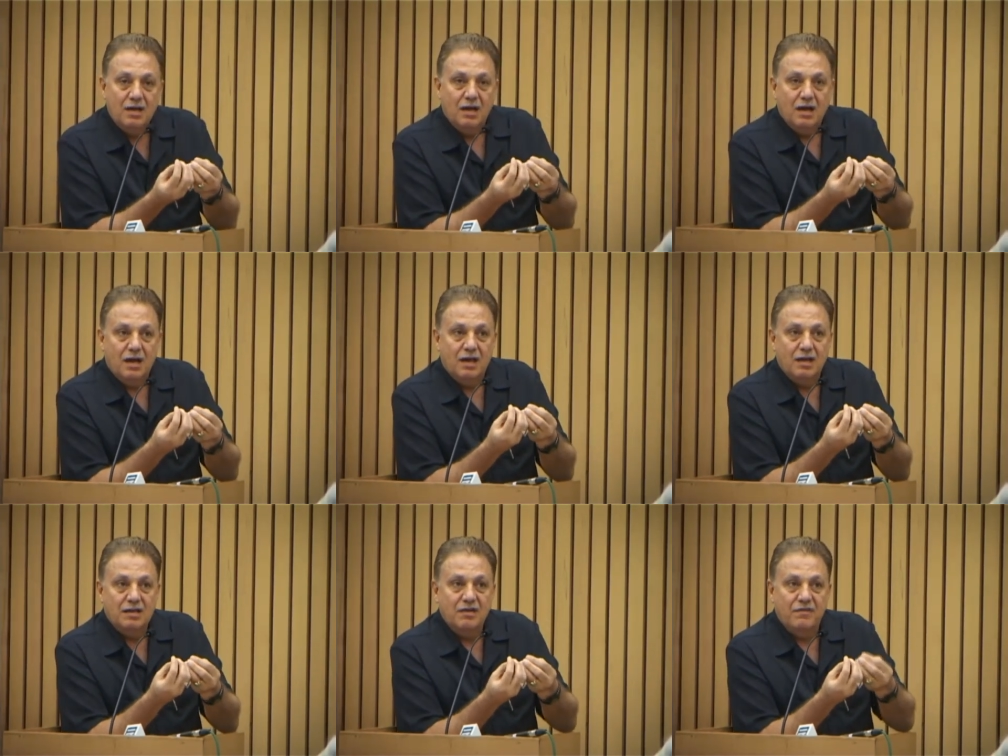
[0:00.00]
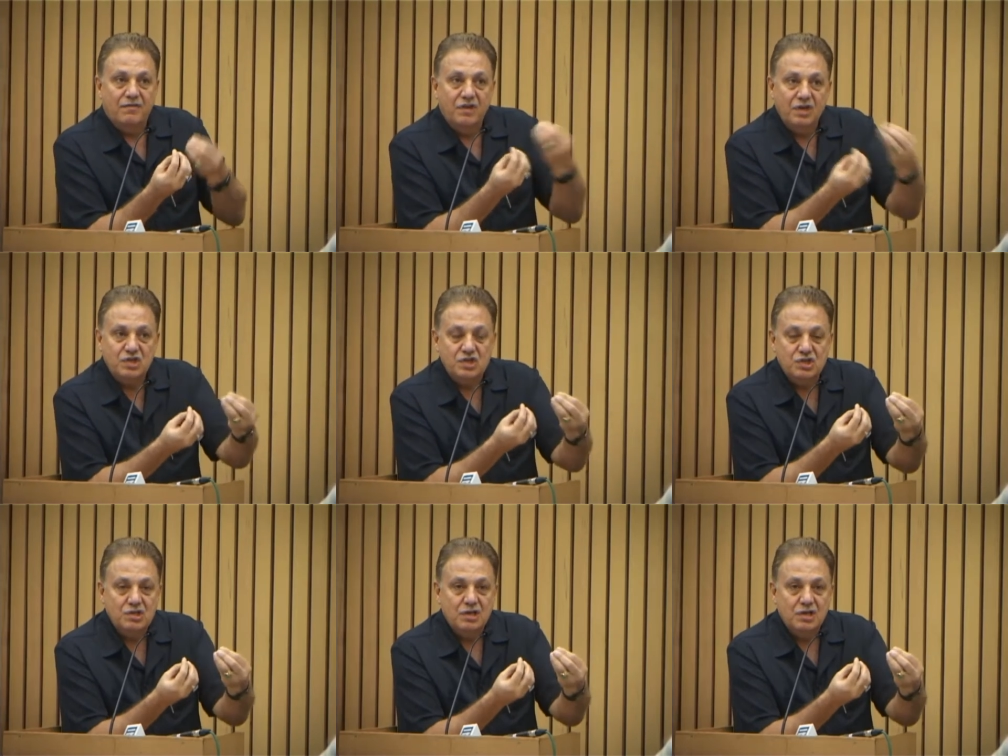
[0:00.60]
uh, the
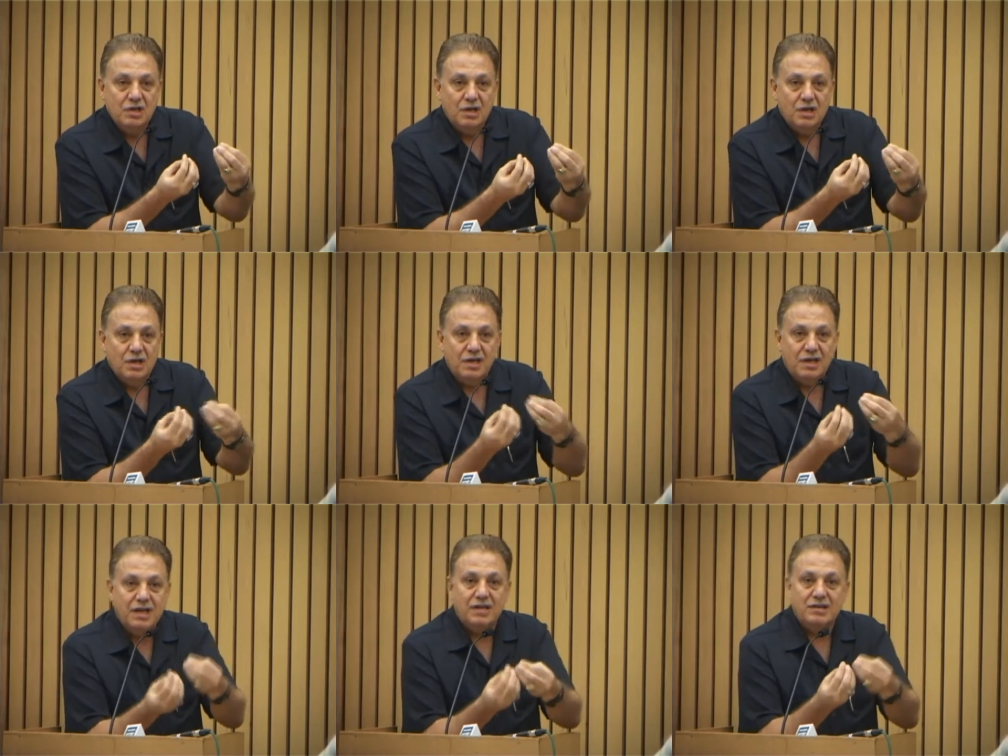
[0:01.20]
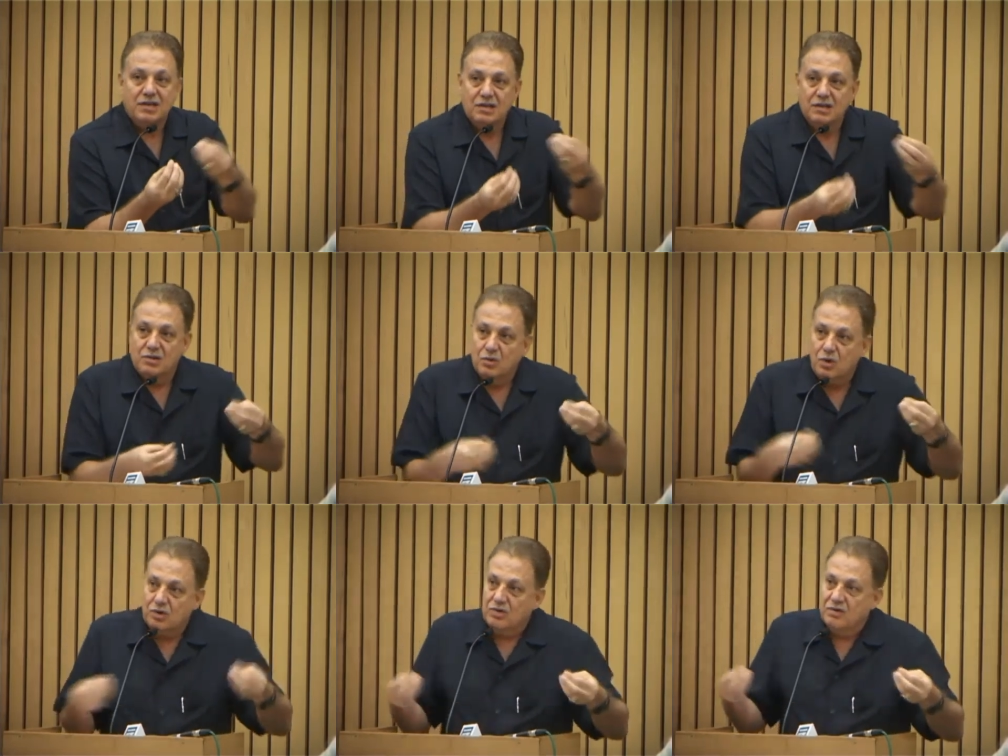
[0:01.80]
fish create
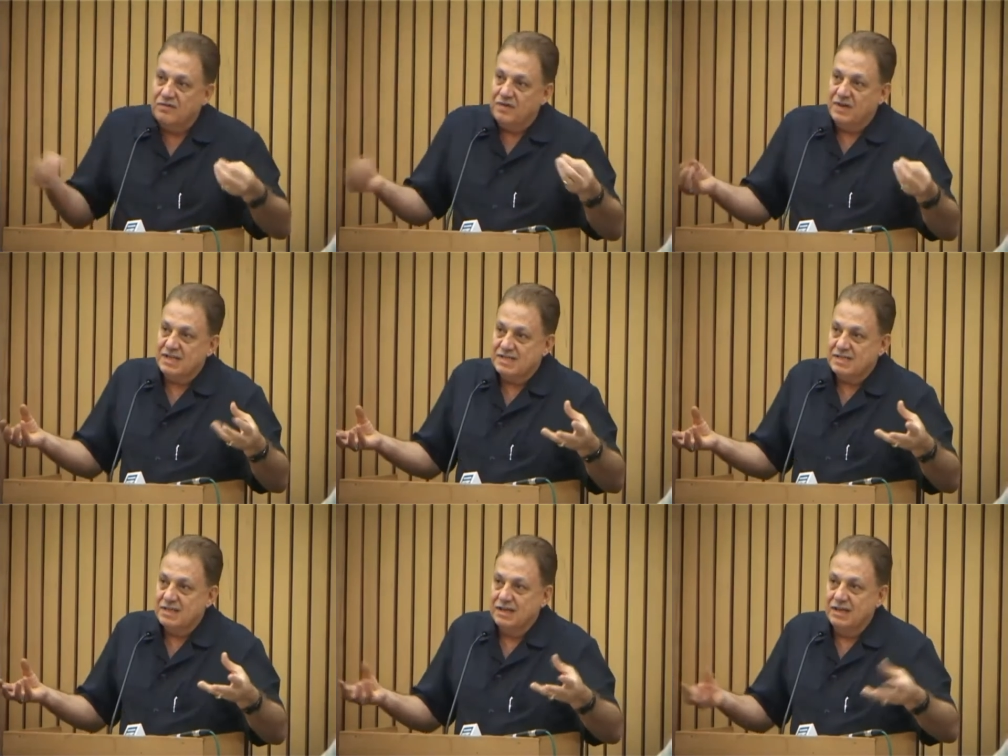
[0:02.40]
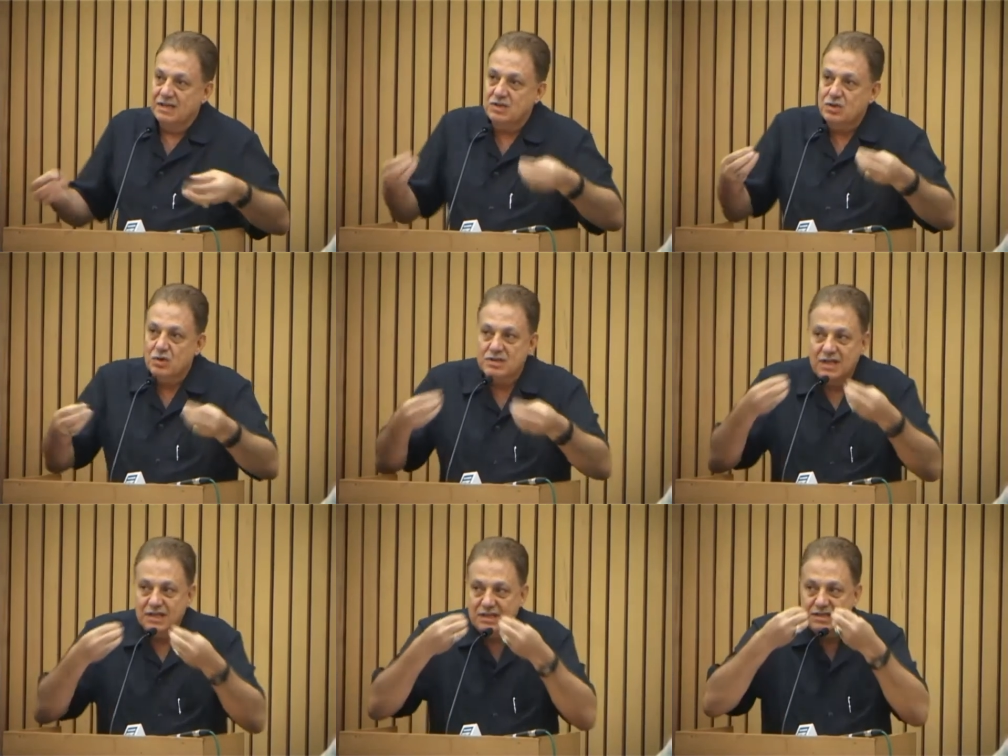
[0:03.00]
rotten first. It shows
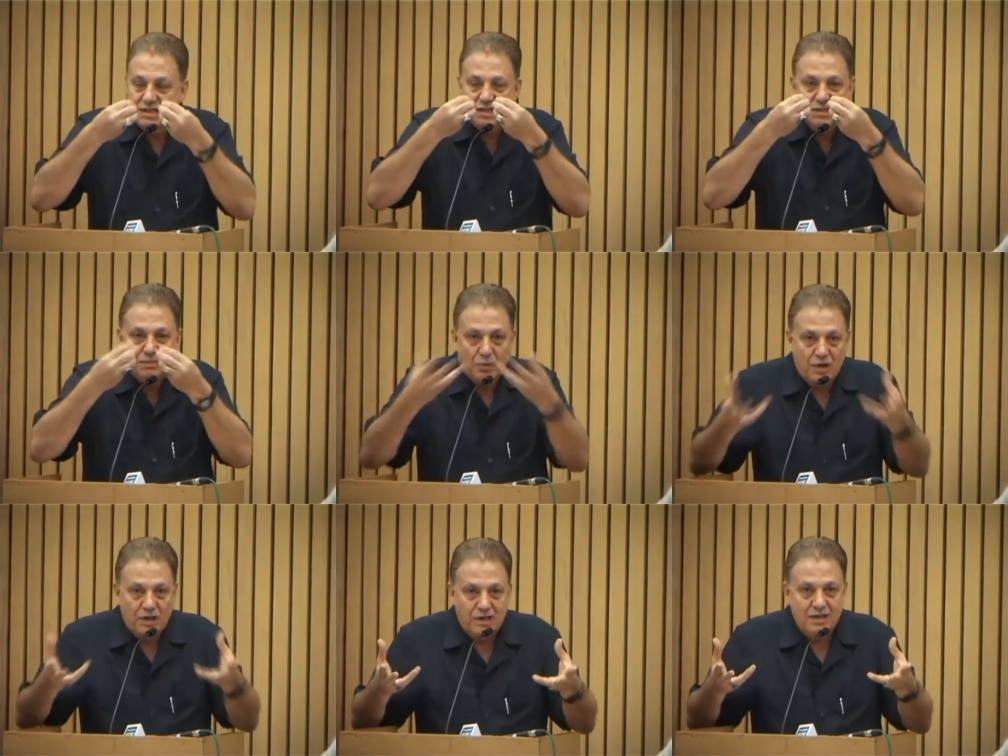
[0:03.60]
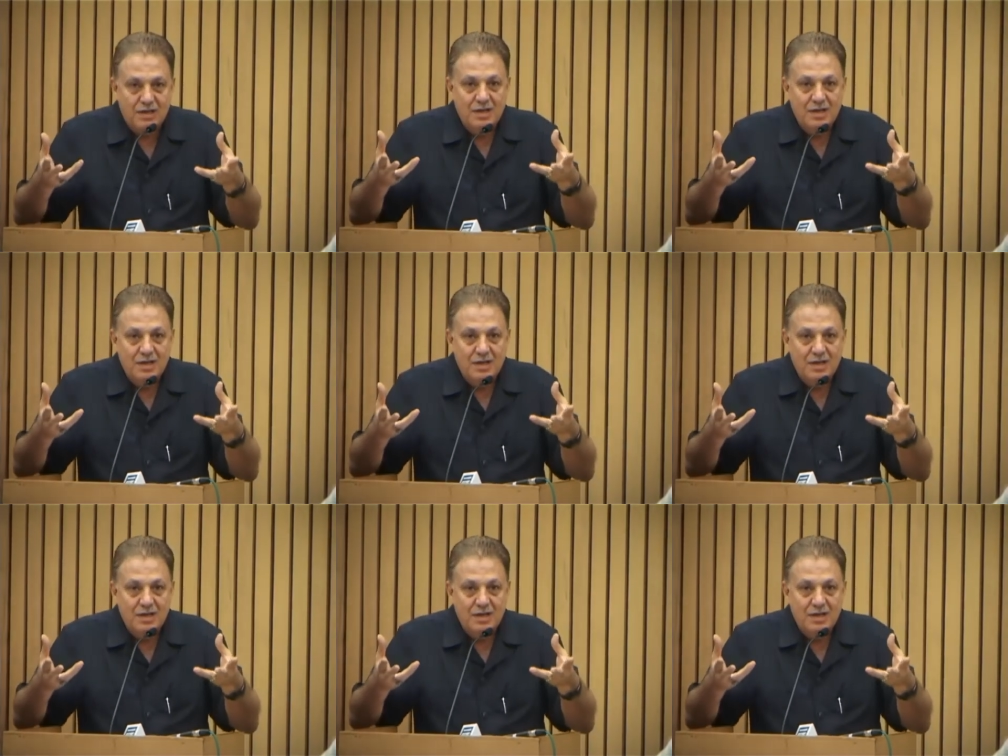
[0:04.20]
that it is spoiled.